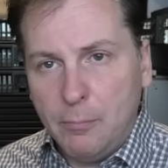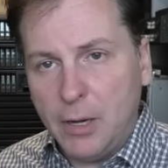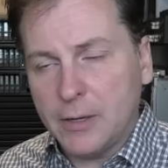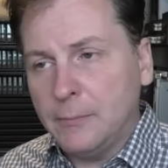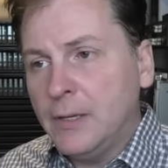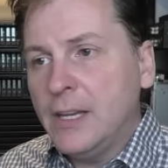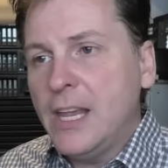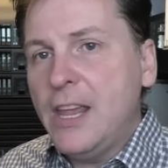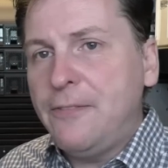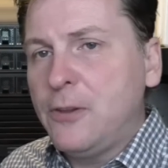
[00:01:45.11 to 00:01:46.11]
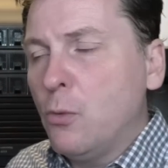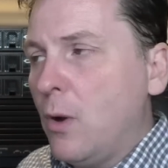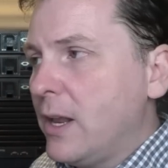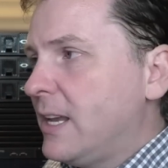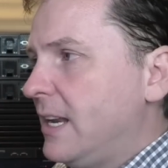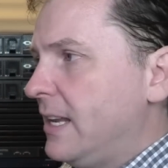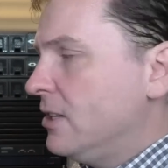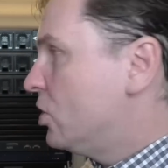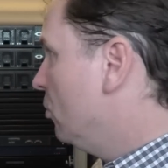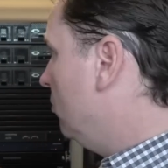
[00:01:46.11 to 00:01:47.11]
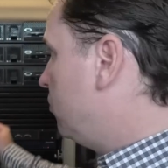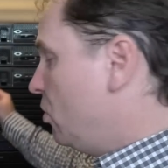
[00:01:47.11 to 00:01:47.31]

But if you want to get into